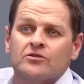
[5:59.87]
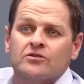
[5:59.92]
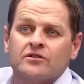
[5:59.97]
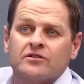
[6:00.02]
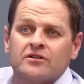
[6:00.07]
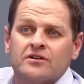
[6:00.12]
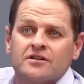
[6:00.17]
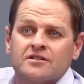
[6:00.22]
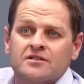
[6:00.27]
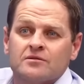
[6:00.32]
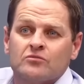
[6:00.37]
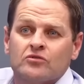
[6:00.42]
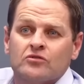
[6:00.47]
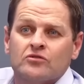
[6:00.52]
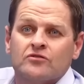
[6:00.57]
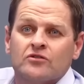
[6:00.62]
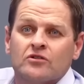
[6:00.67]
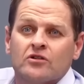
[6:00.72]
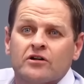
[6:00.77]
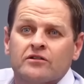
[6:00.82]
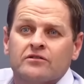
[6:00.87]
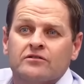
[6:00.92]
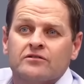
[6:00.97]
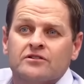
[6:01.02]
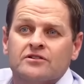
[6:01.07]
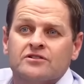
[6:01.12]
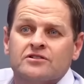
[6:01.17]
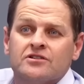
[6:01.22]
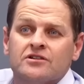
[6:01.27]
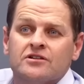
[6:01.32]
I think he's improved a lot
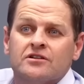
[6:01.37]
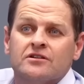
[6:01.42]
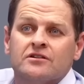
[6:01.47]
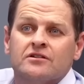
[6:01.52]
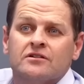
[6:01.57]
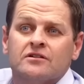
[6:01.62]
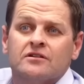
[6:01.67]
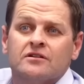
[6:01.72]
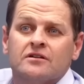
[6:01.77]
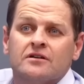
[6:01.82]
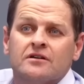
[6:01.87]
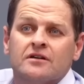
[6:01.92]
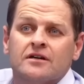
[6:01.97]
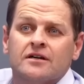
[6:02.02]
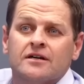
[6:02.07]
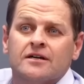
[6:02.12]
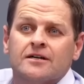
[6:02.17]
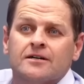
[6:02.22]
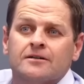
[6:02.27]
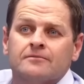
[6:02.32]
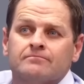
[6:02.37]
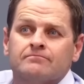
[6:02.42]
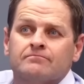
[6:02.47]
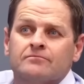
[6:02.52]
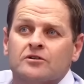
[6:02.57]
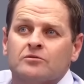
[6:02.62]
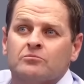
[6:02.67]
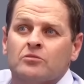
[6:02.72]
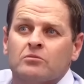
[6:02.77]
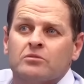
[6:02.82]
this year.
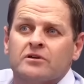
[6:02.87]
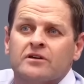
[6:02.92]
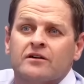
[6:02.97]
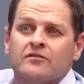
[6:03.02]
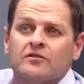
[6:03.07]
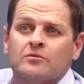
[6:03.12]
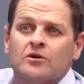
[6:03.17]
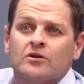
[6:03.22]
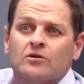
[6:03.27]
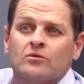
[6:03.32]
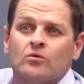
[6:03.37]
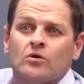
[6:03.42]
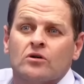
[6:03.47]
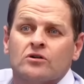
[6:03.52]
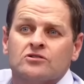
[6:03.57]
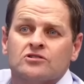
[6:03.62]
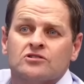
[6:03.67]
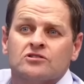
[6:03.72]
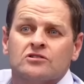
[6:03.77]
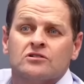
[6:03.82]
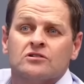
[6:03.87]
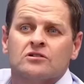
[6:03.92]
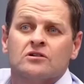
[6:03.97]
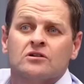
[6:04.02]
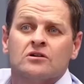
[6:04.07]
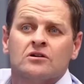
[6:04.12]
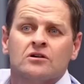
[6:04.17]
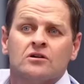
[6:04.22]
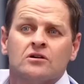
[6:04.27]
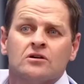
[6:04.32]
I'd probably have him on a watch
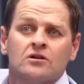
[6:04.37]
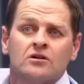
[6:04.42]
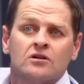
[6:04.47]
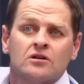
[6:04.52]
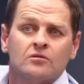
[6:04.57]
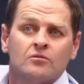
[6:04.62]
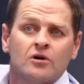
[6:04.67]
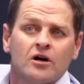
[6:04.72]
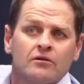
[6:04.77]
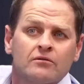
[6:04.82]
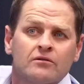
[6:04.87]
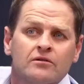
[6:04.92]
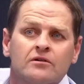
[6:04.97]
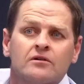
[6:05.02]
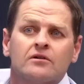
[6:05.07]
at the moment.